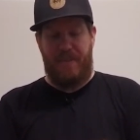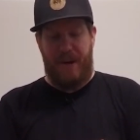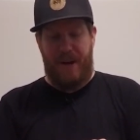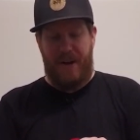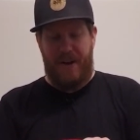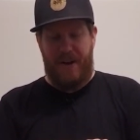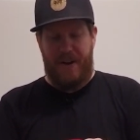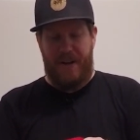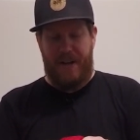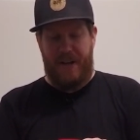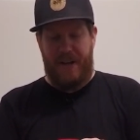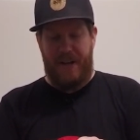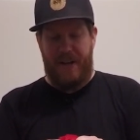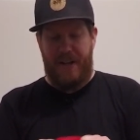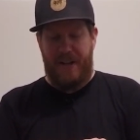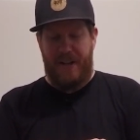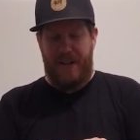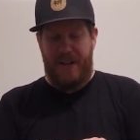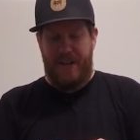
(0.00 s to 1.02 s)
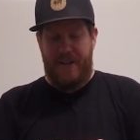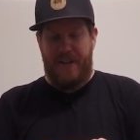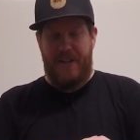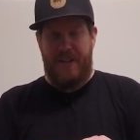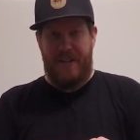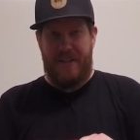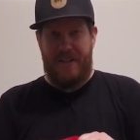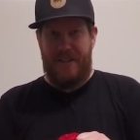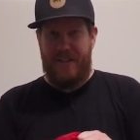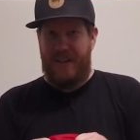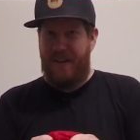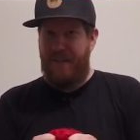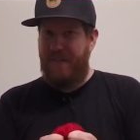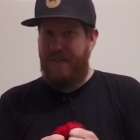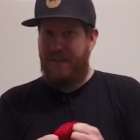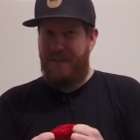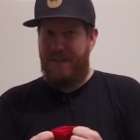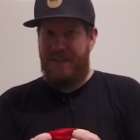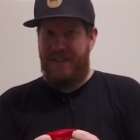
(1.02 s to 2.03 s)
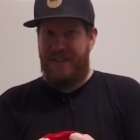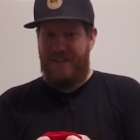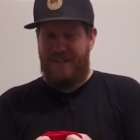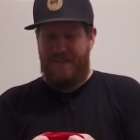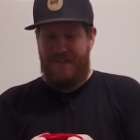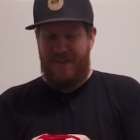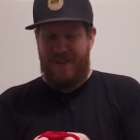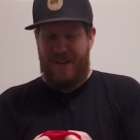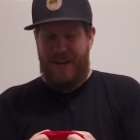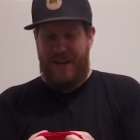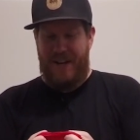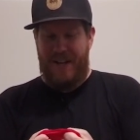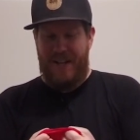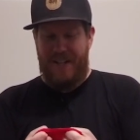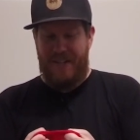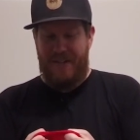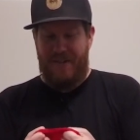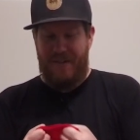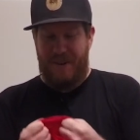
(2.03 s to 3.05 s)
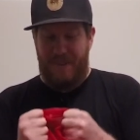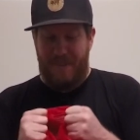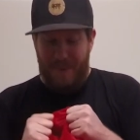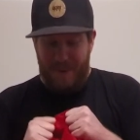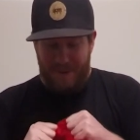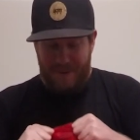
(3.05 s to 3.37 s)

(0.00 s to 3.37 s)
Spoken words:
Apparently this stuff is very hard to rip.